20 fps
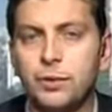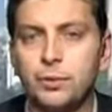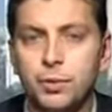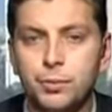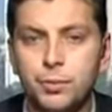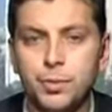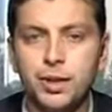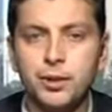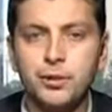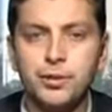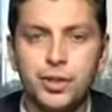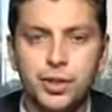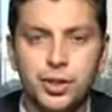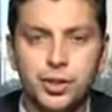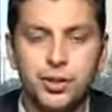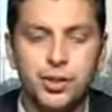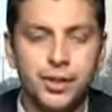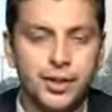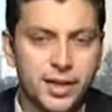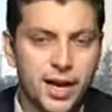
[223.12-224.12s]
would be
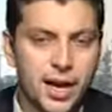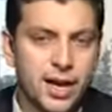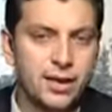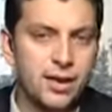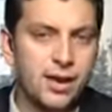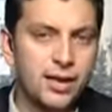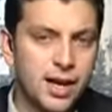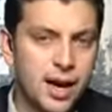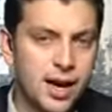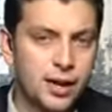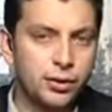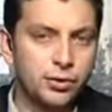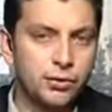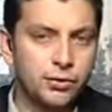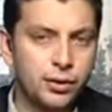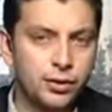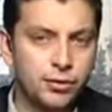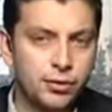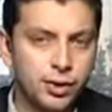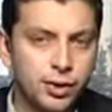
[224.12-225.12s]
considered an act
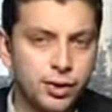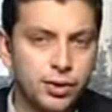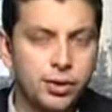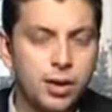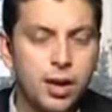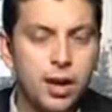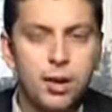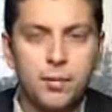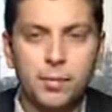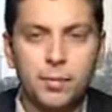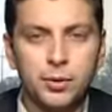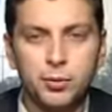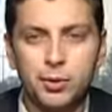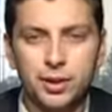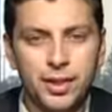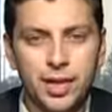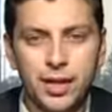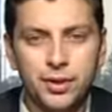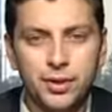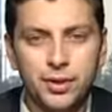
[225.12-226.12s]
of aggression. But
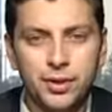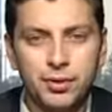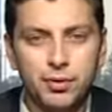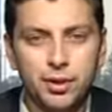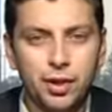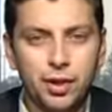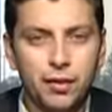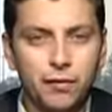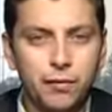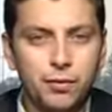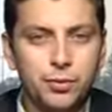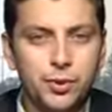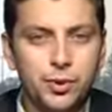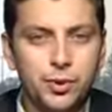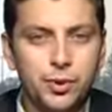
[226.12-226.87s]
what can the Syrian government